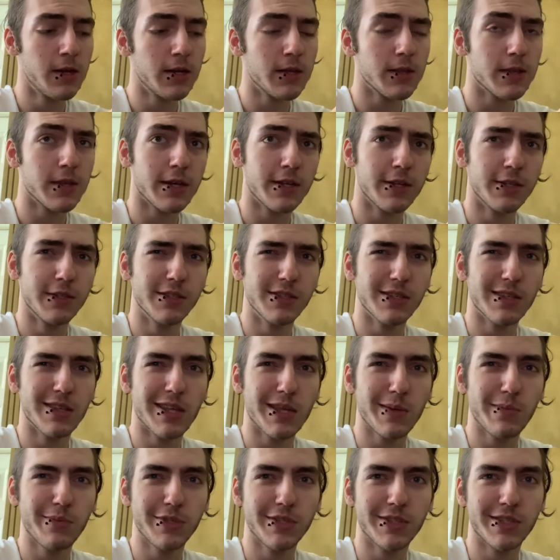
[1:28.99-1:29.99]
That is,
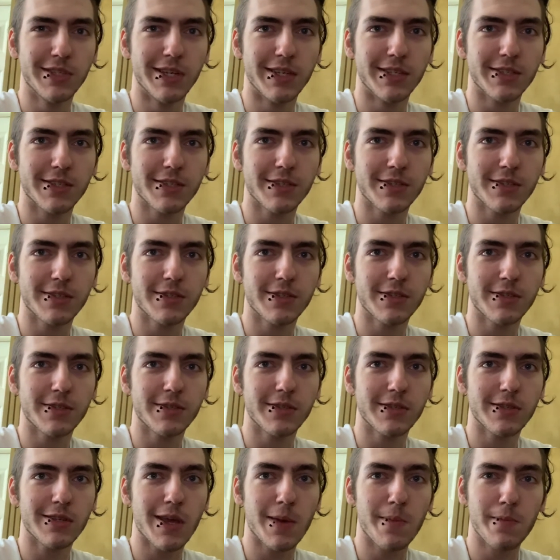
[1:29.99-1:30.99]
they possess
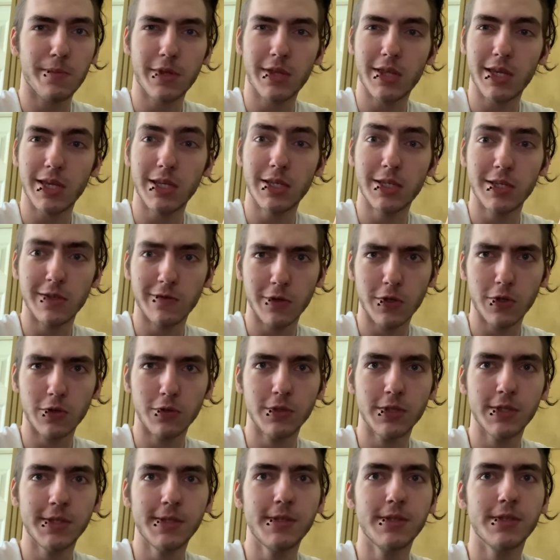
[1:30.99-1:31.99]
empathy
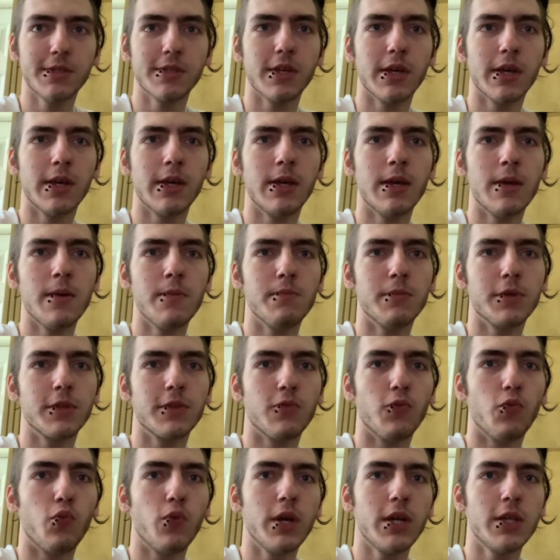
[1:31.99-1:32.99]
difficulties, but
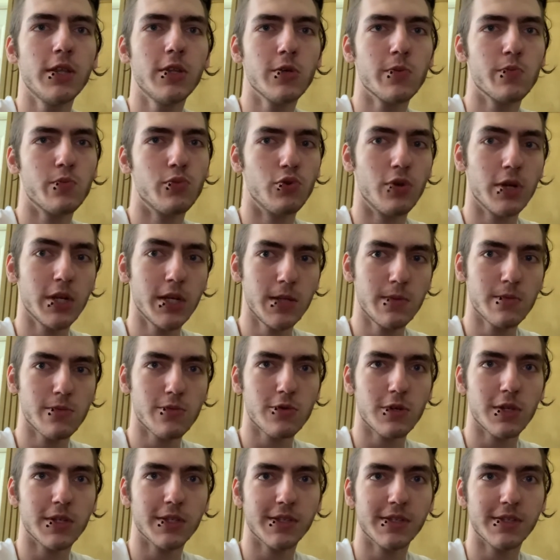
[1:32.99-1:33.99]
the way their brain
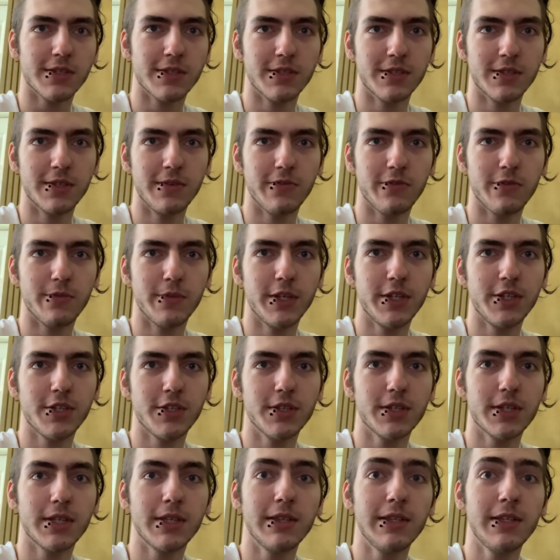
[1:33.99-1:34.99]
processes information
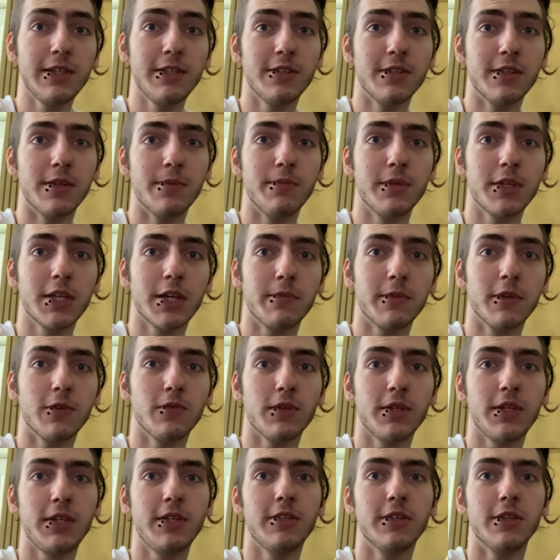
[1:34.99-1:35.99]
can lead to them becoming
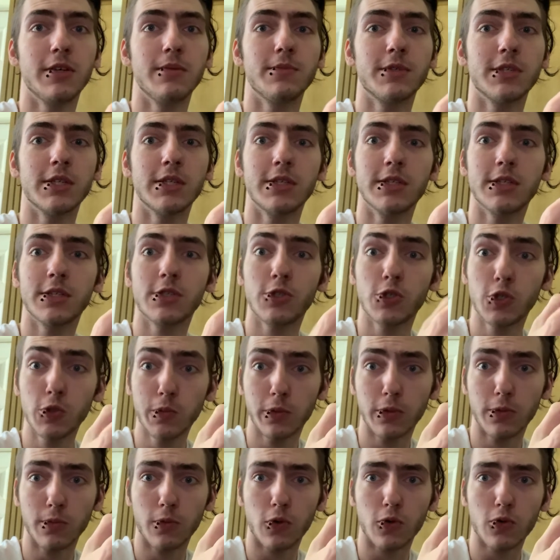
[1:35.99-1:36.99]
what he dubs as
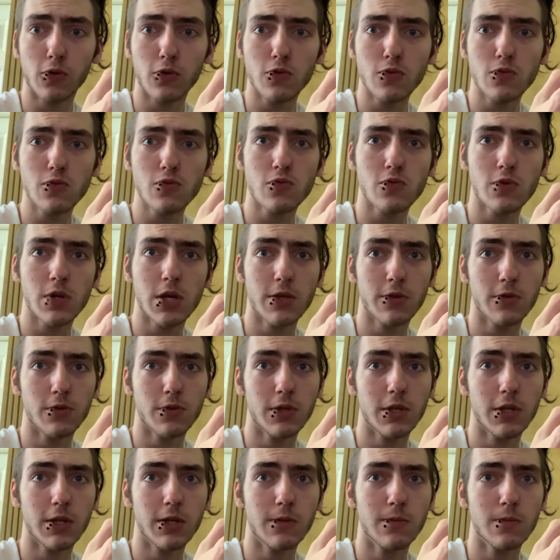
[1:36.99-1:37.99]
supermoral rather
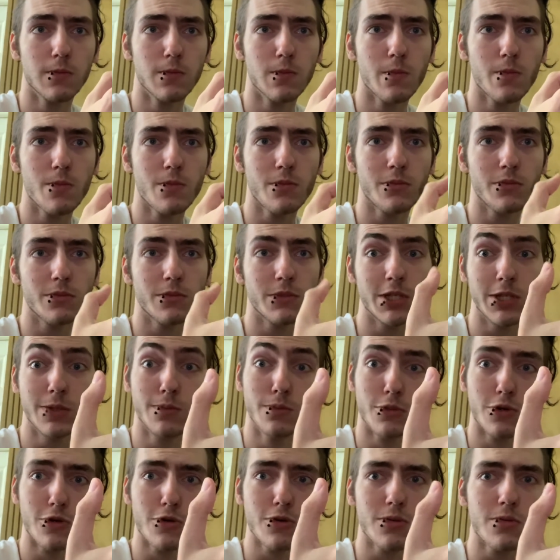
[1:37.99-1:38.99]
than
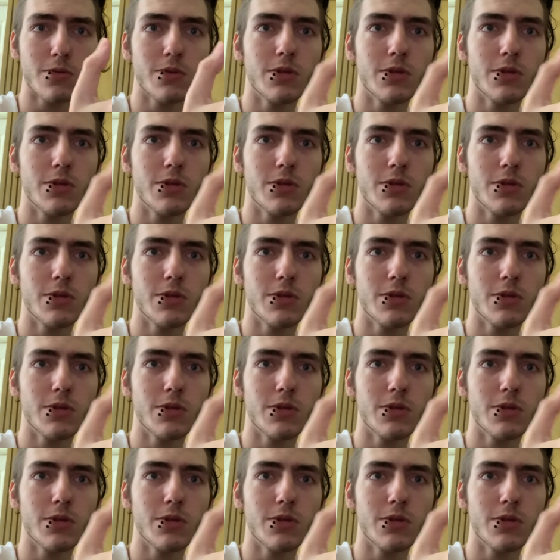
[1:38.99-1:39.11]
immoral,